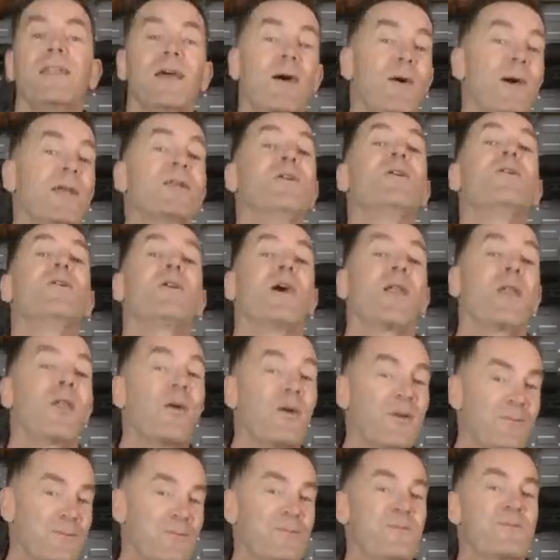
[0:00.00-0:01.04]
Now, I know a
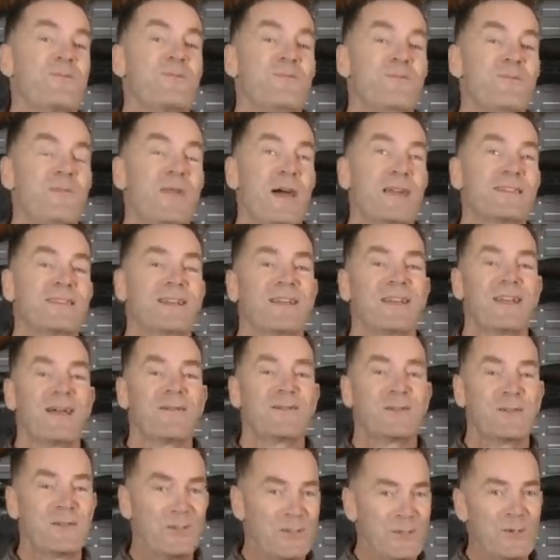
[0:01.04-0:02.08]
lot of
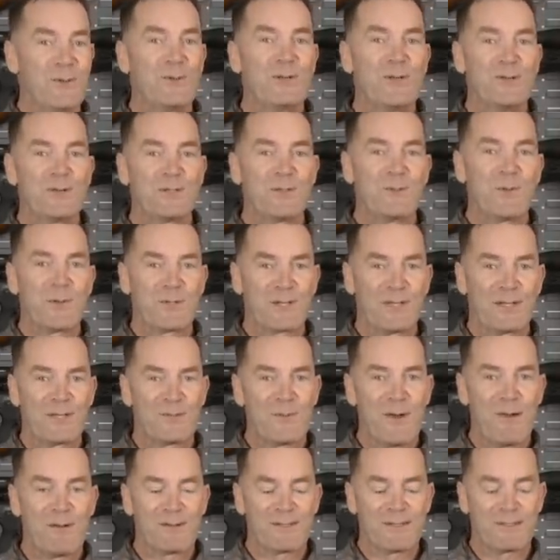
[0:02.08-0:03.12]
1911s do use a bushingless
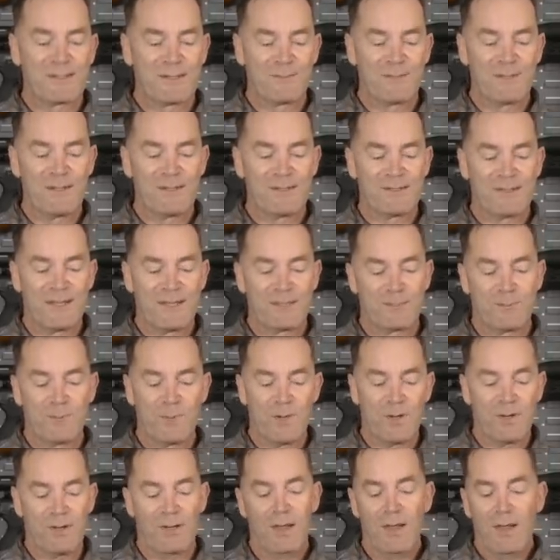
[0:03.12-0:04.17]
barrel system these days,
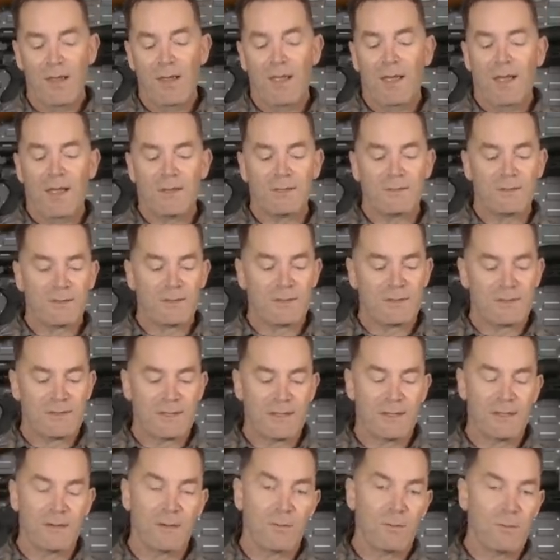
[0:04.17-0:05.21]
but it's good to
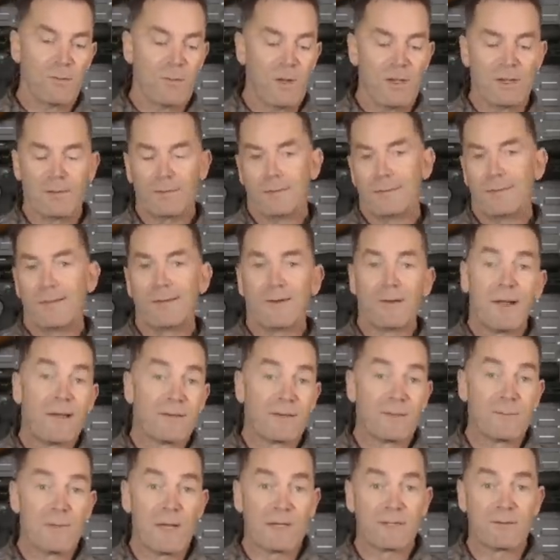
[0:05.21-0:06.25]
see that, well, you don't
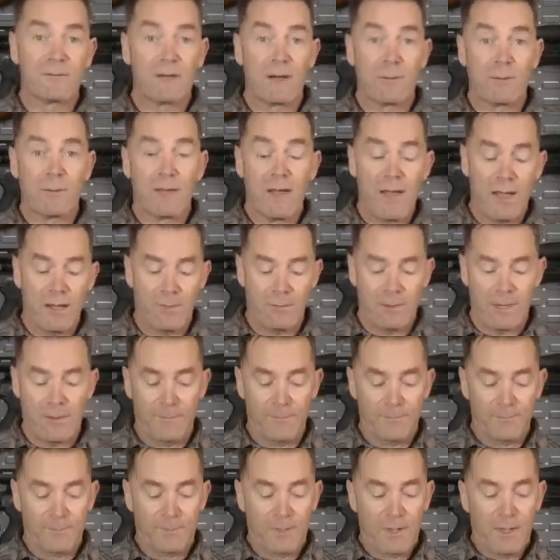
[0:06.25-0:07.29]
have to mess around with it anyway.
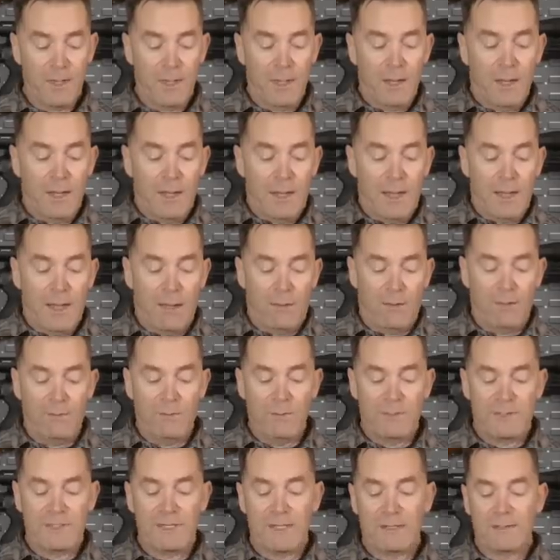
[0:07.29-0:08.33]
Now,
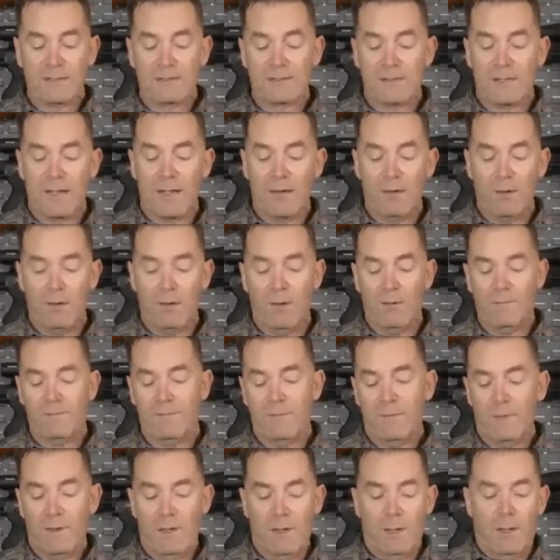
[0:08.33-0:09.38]
if we take the slide
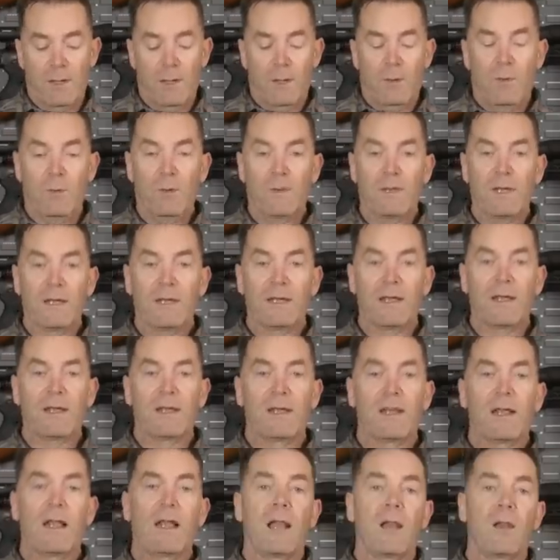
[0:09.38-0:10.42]
off, we'll then
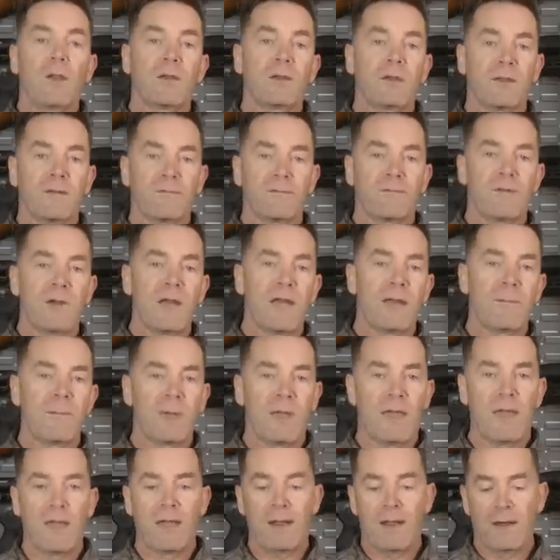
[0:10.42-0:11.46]
get a look at the frame,
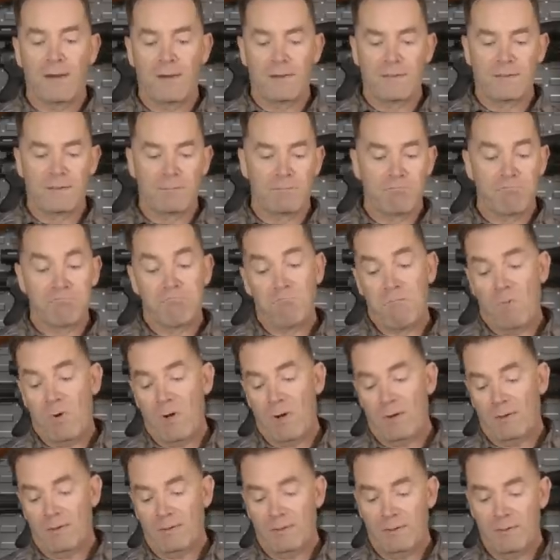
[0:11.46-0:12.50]
and,
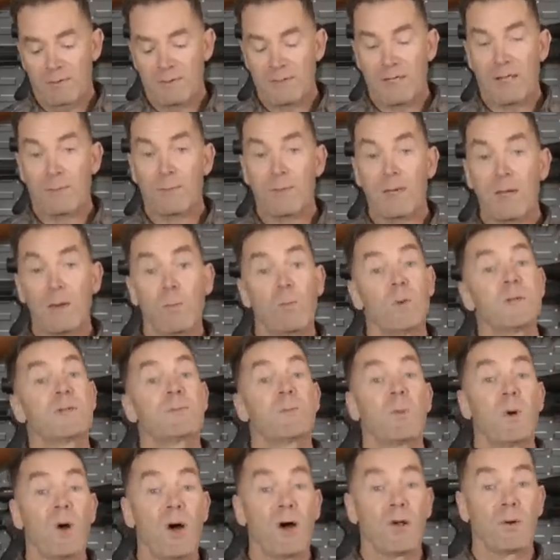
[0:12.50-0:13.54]
well, you tell me
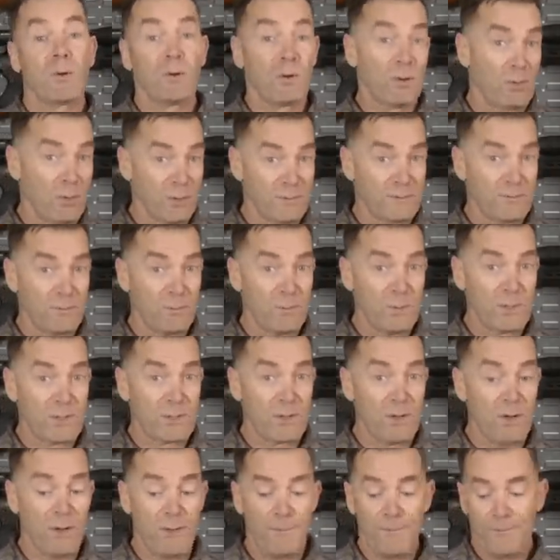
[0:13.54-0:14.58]
which part goes from which
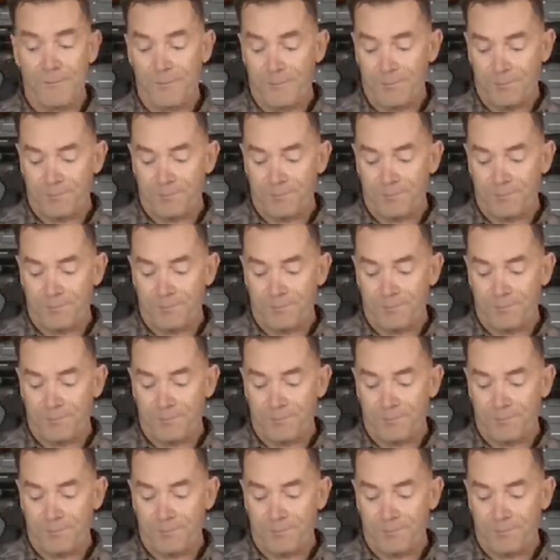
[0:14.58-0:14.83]
gun.